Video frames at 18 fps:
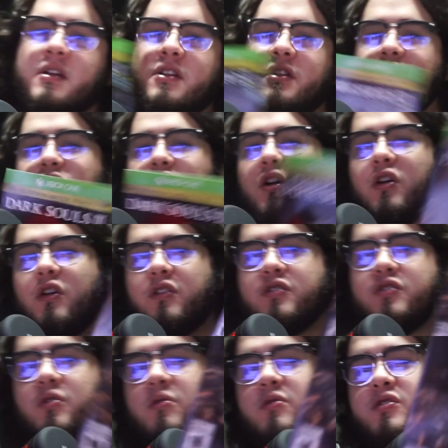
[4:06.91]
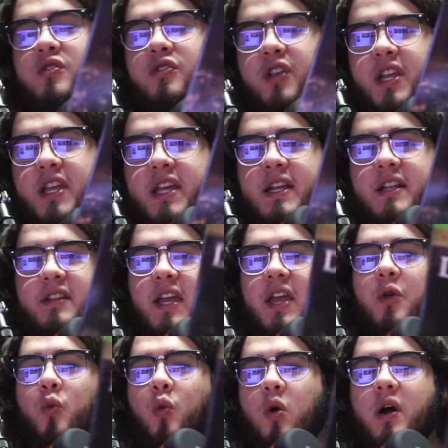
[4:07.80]
Dark Souls 3
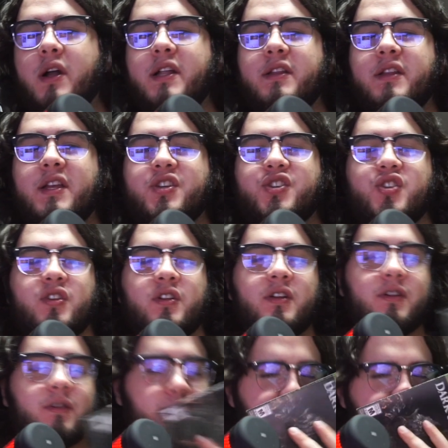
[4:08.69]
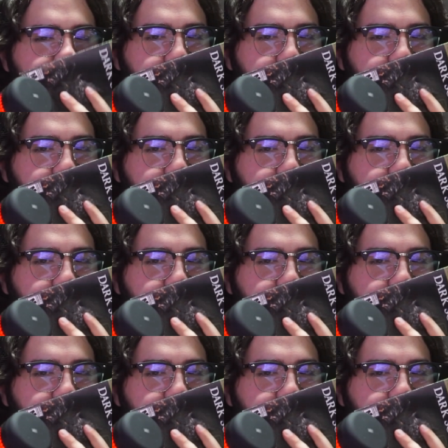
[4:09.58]
Day 1 edition